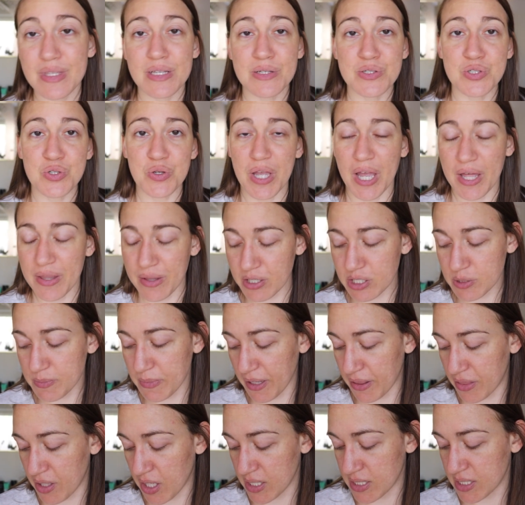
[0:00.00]
So yeah, there's
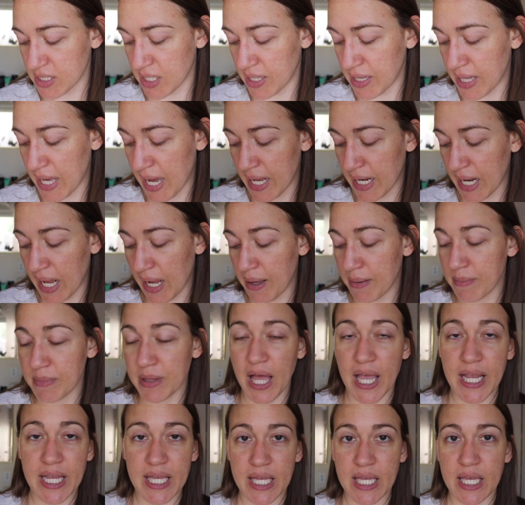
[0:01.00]
my thoughts on that. I am
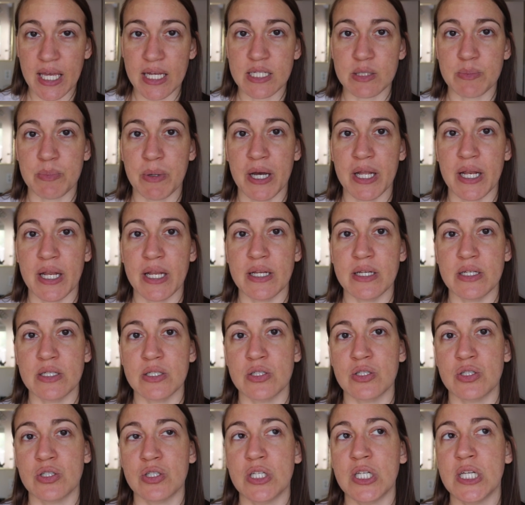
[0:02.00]
liking it, but
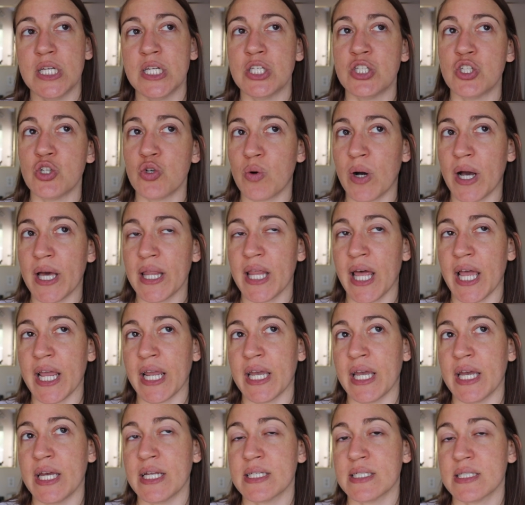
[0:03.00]
do I
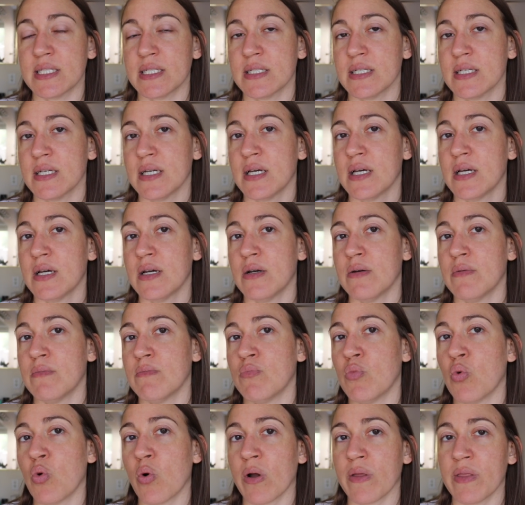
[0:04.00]
like it
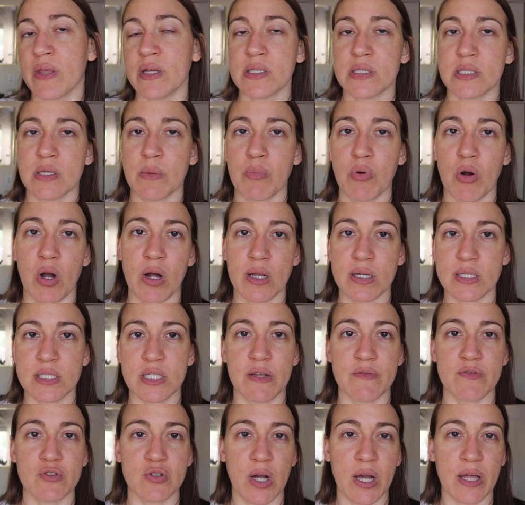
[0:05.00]
more than some products
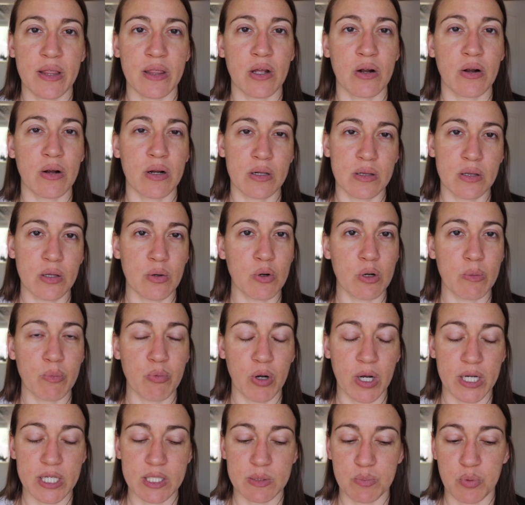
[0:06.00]
that I've tried that are at a lower
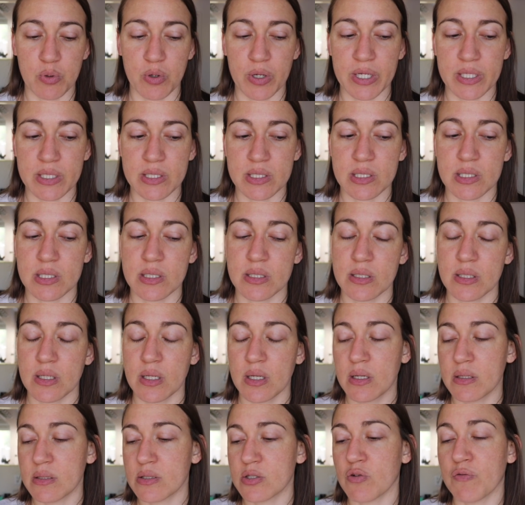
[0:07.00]
price point?
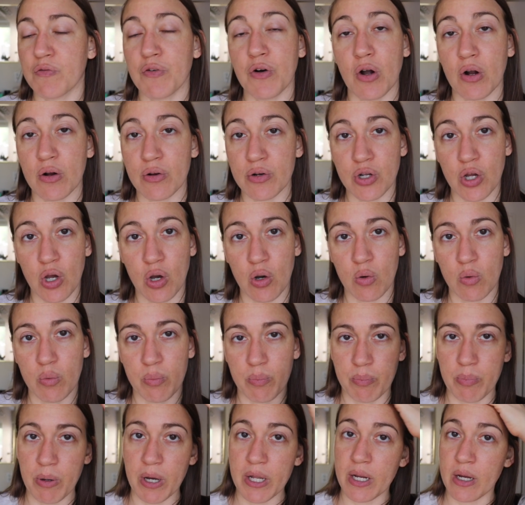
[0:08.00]
So far,
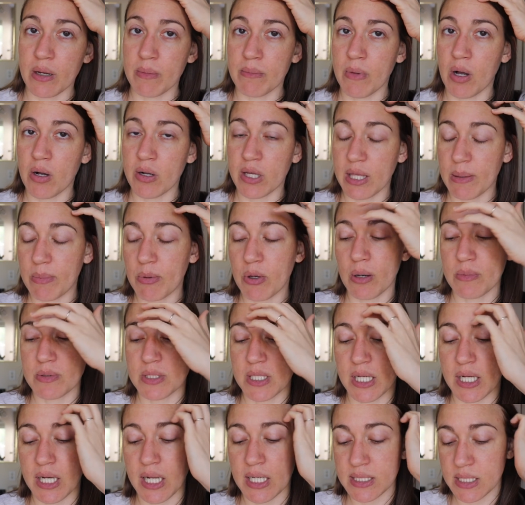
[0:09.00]
no. But I'll keep you
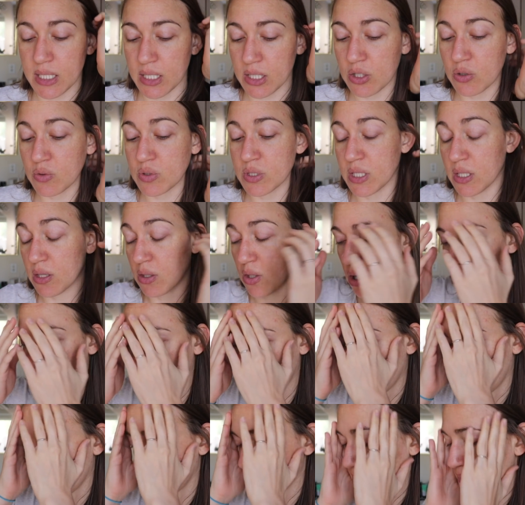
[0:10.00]
updated as I use it
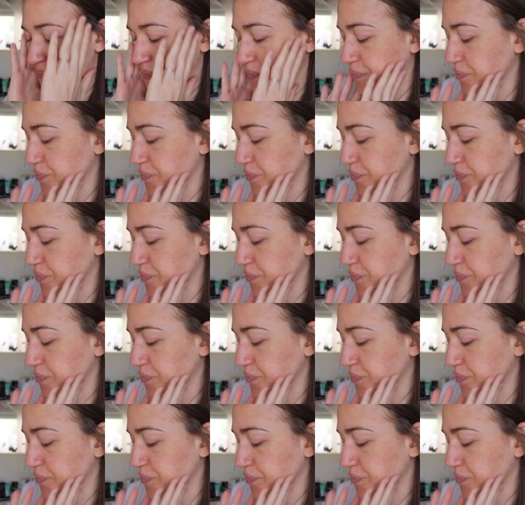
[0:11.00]
longer.